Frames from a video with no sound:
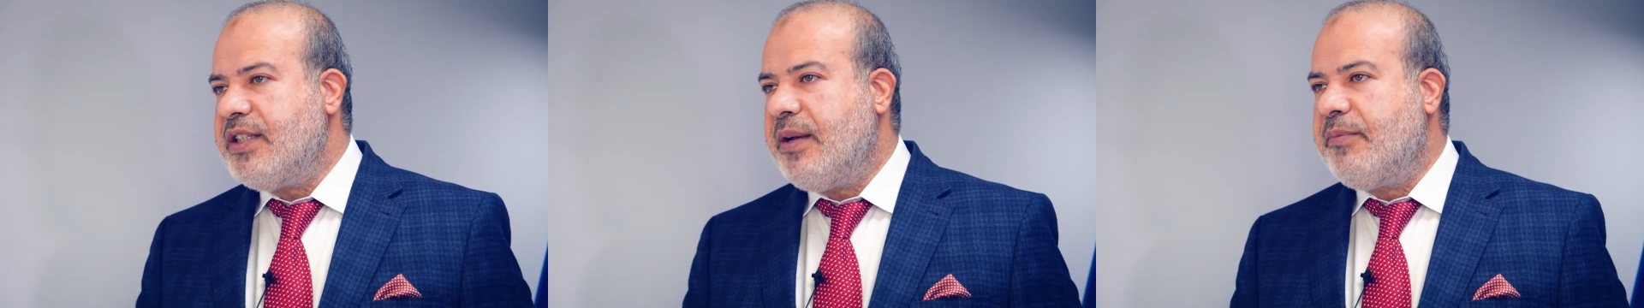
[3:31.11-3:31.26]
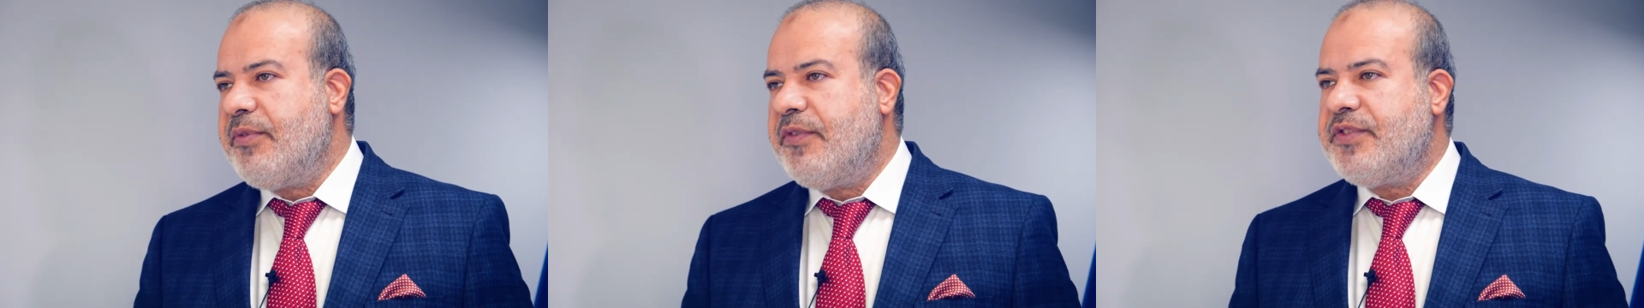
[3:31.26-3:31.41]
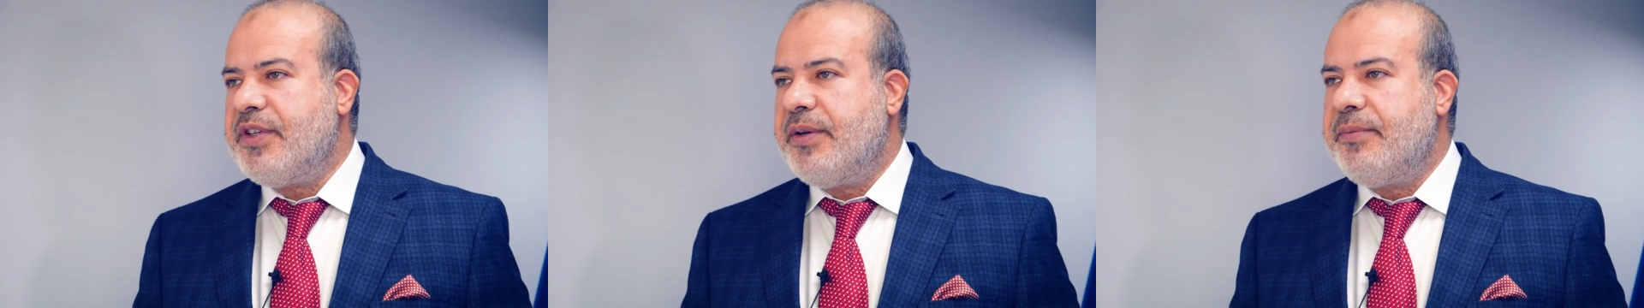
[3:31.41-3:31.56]

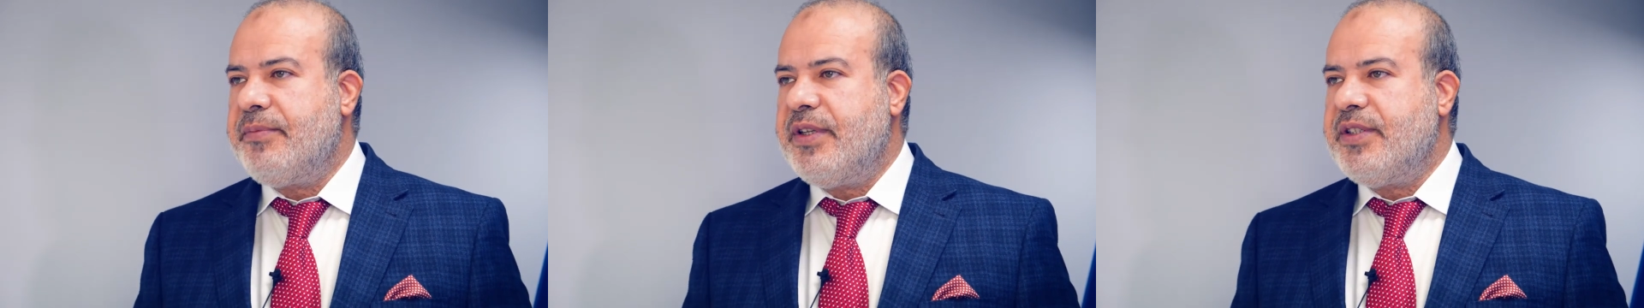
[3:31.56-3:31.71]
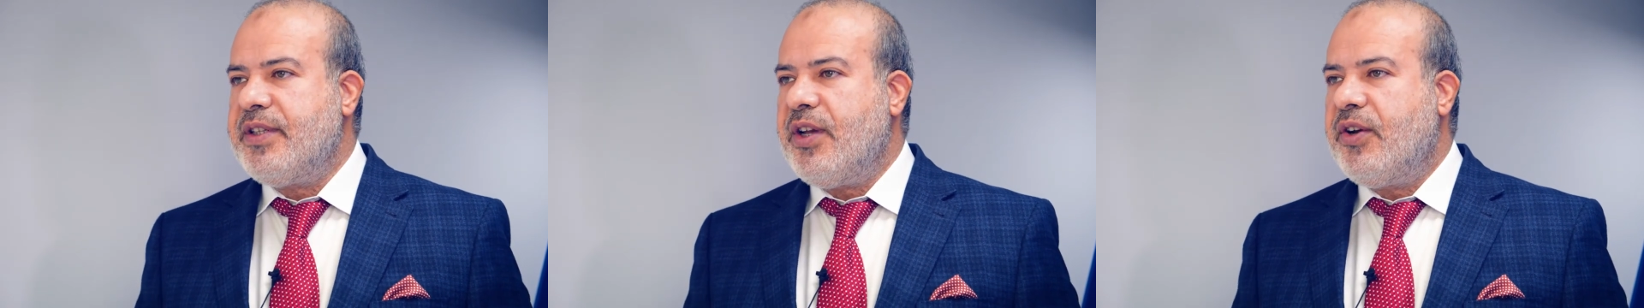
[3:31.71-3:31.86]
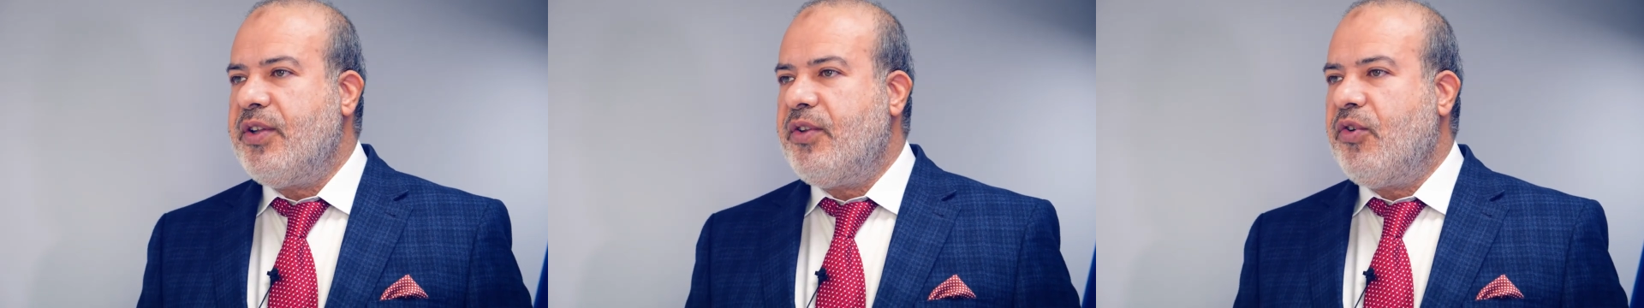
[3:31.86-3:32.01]
some of them
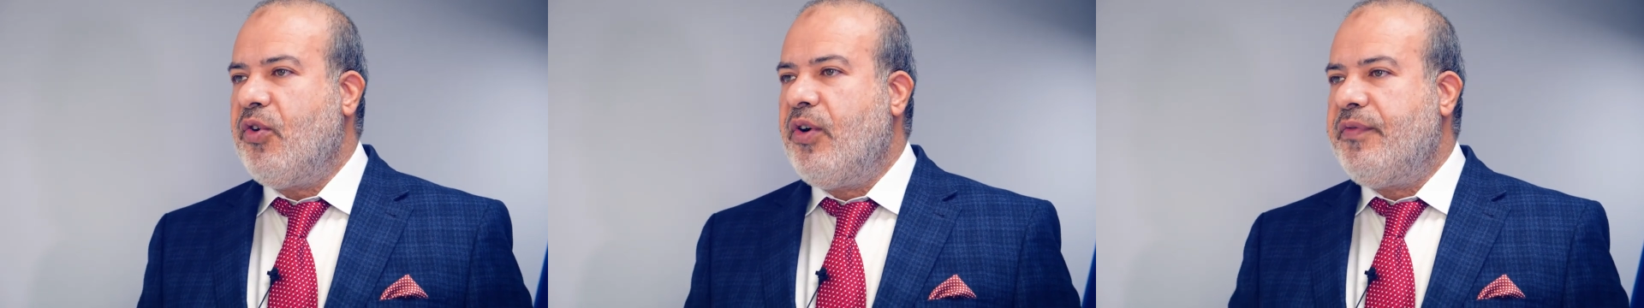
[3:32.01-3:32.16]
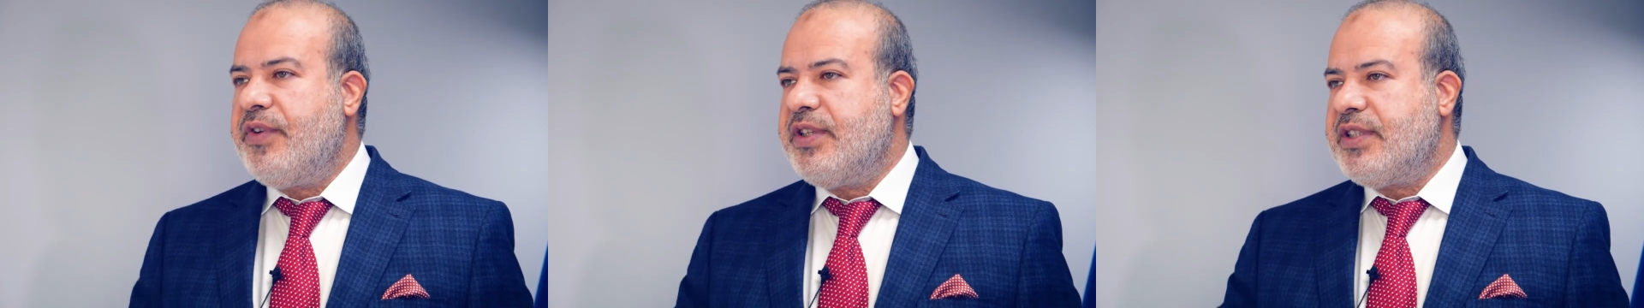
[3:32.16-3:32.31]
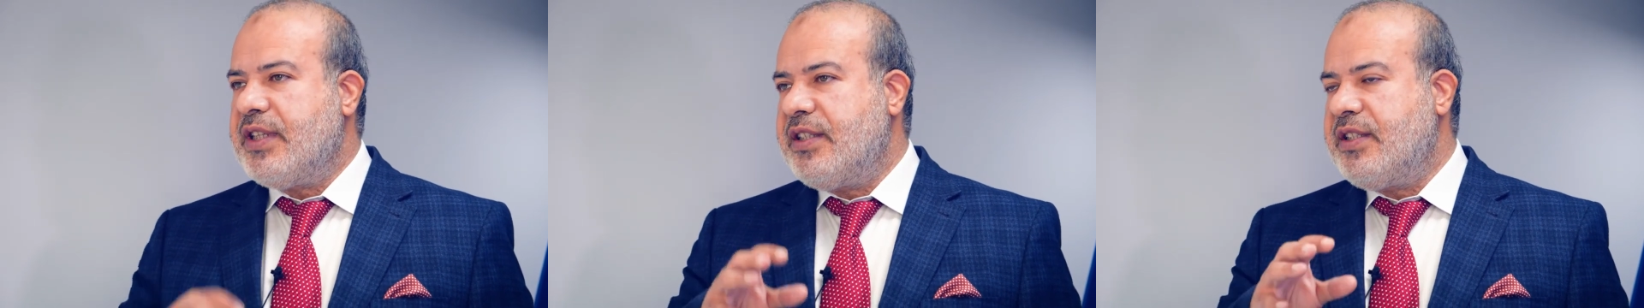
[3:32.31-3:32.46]
in the head
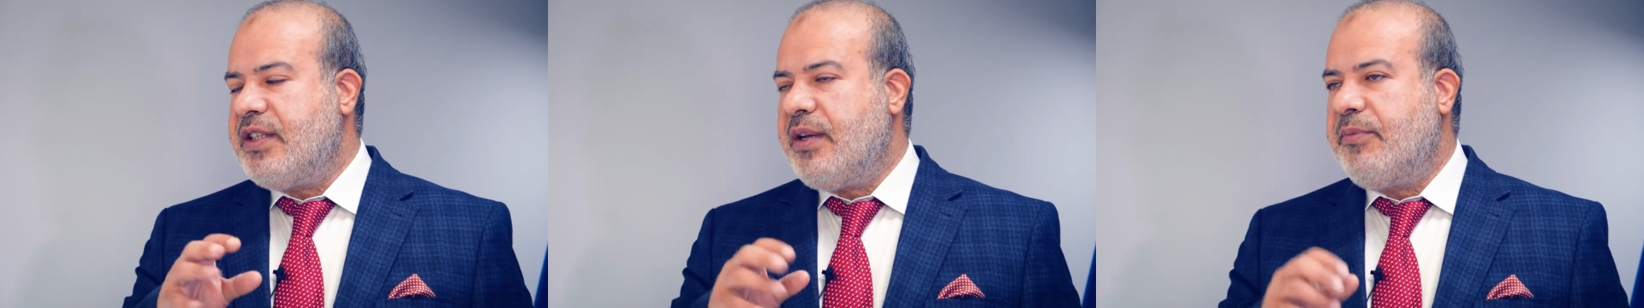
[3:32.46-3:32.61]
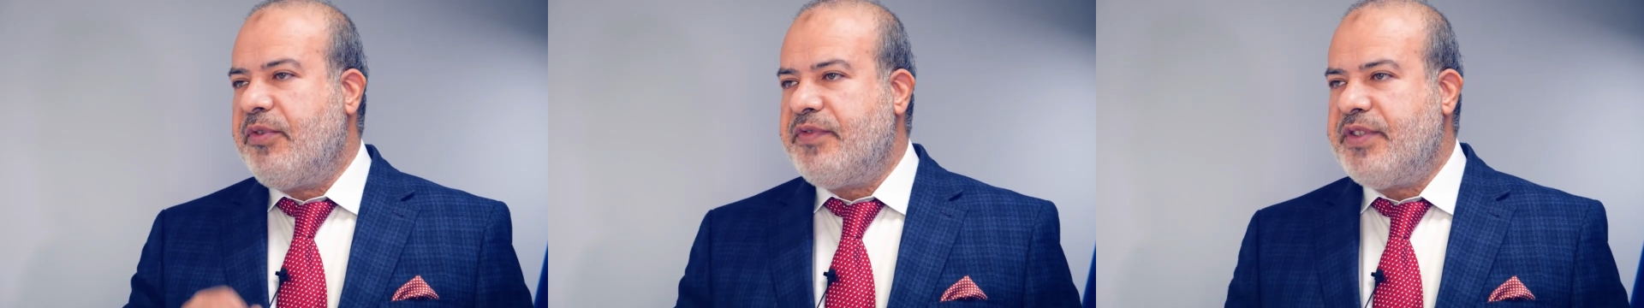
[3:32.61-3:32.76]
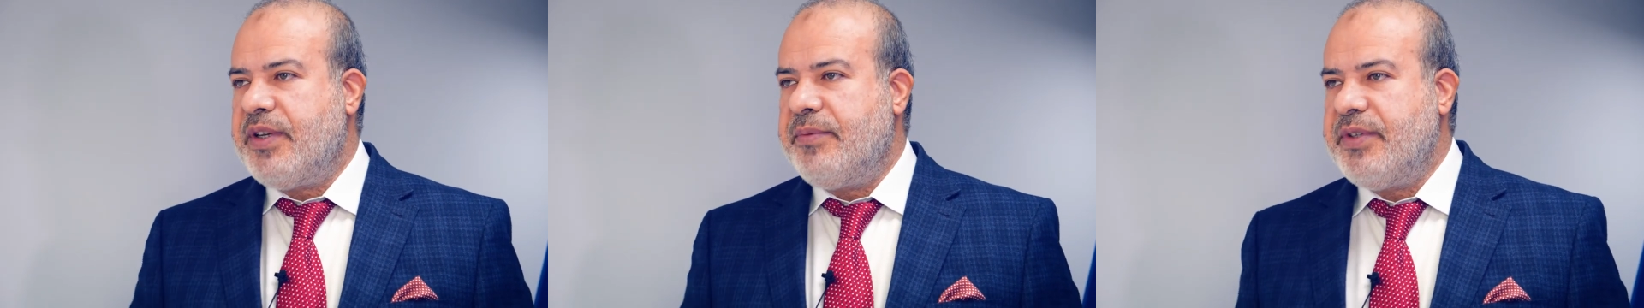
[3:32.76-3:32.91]
office, and some of